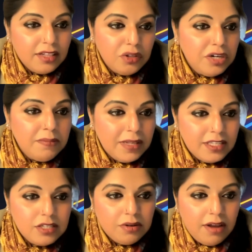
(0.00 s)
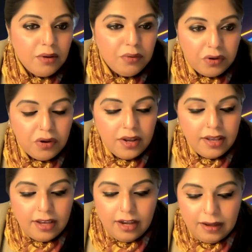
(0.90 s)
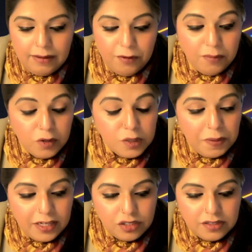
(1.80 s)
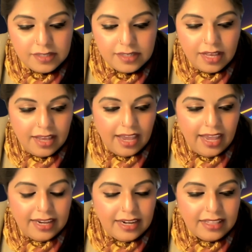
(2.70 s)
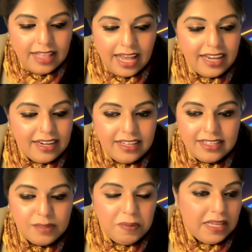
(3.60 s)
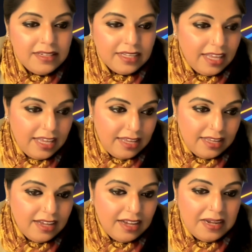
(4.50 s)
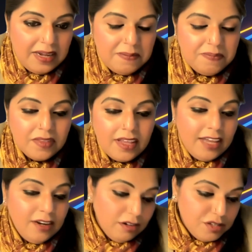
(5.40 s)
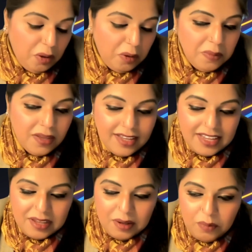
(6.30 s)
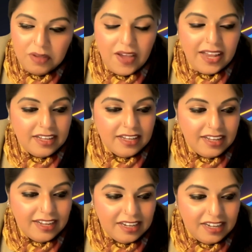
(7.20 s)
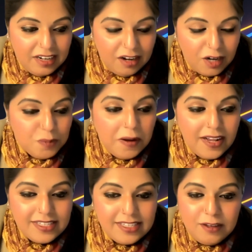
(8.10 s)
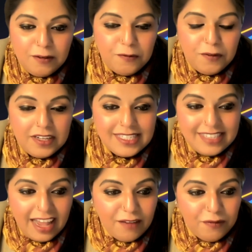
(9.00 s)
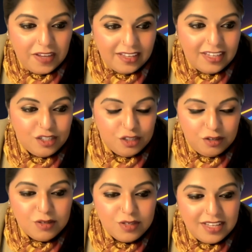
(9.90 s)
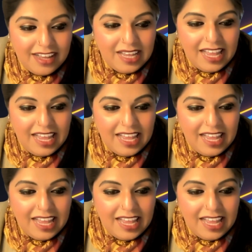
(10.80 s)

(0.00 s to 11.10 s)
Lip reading: like in 30 minutes to an hour for most patients, and that has been the key. And also, we've had a large paucity of staffing issues,